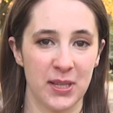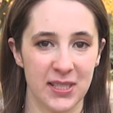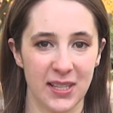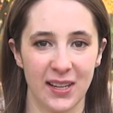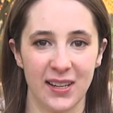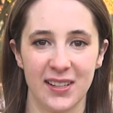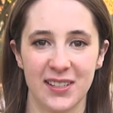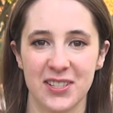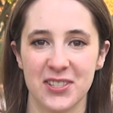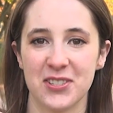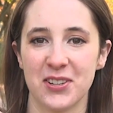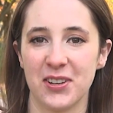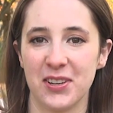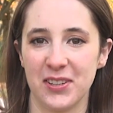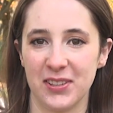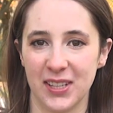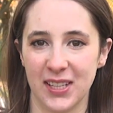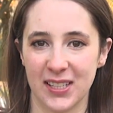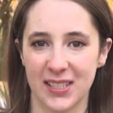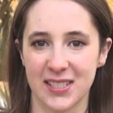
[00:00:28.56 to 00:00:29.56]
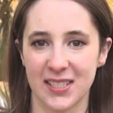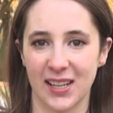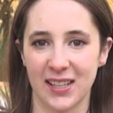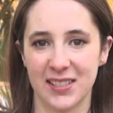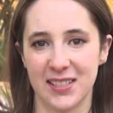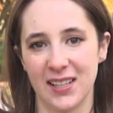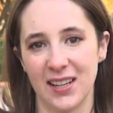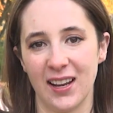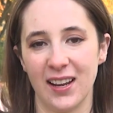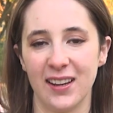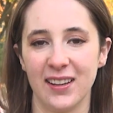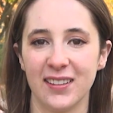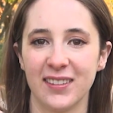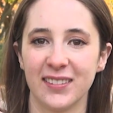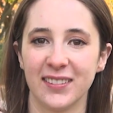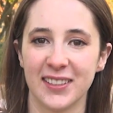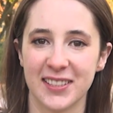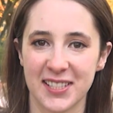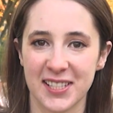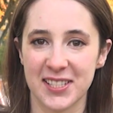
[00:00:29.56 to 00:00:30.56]
excited to show you the inside today.
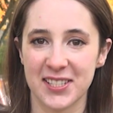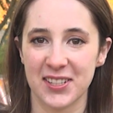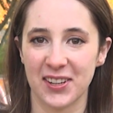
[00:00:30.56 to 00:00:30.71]
Let's get